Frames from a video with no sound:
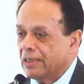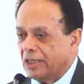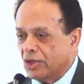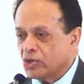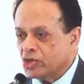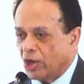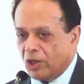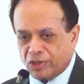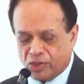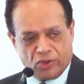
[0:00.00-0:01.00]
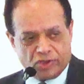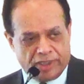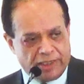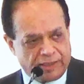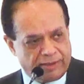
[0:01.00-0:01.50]
Use all
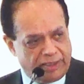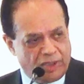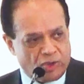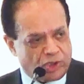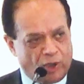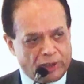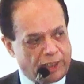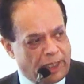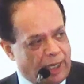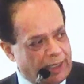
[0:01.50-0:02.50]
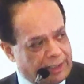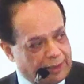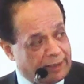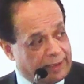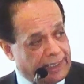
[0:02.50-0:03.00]
sources, use all the knowledge
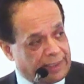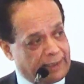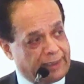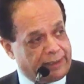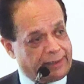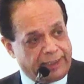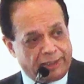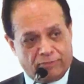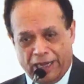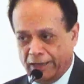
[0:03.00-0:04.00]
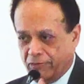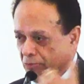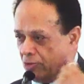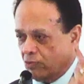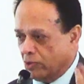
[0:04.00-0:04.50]
and the data and the data bank
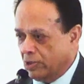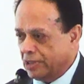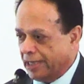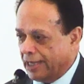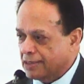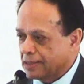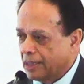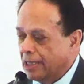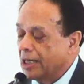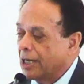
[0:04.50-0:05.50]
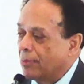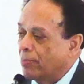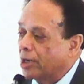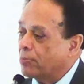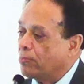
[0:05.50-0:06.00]
from the world, yes,
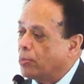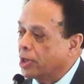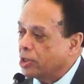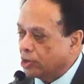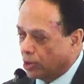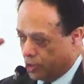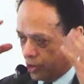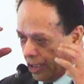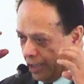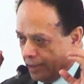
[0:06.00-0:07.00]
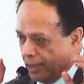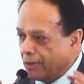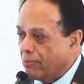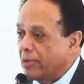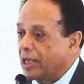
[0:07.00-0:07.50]
but put it all together
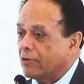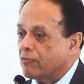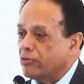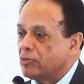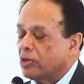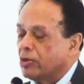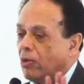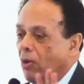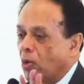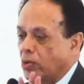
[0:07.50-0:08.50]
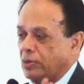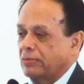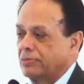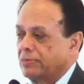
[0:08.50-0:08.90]
and make it from your own.